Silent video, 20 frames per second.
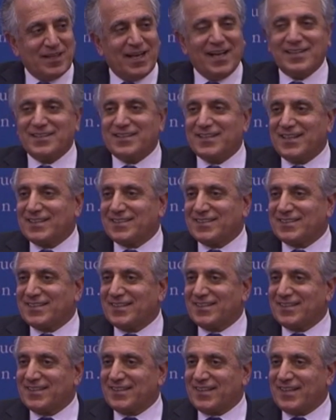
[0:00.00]
glad that
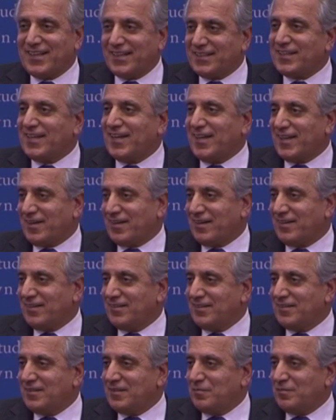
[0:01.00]
Qatar
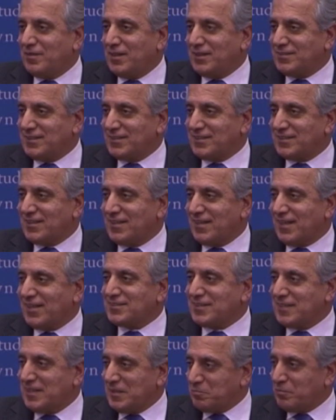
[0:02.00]
made such an
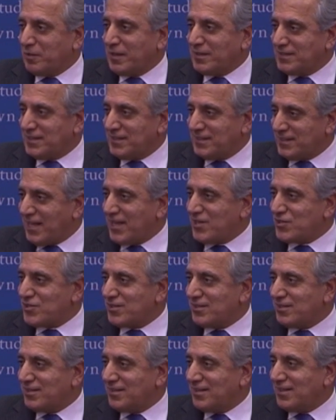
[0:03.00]
excellent
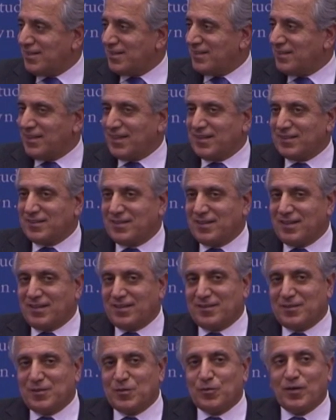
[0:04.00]
presentation and that
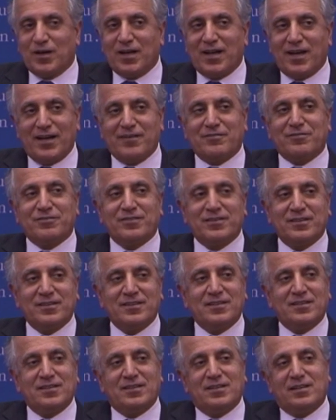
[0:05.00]
you will have
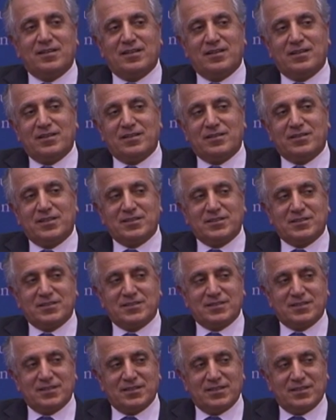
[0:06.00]

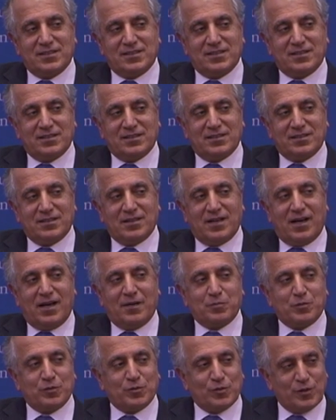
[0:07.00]
this
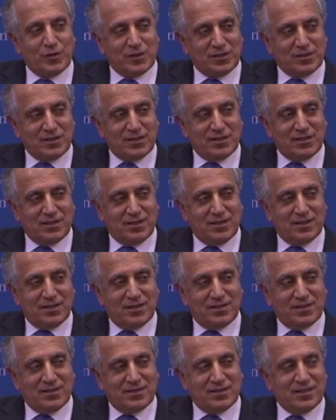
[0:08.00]
opportunity
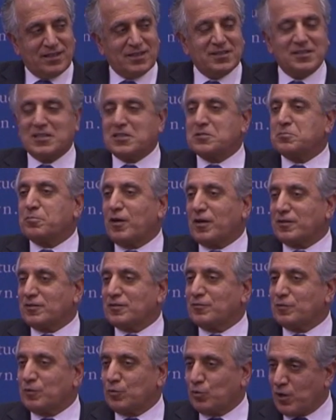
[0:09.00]
in this part
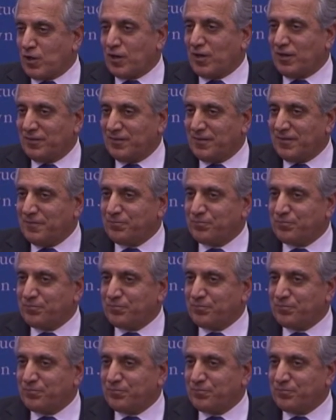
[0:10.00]
of the world.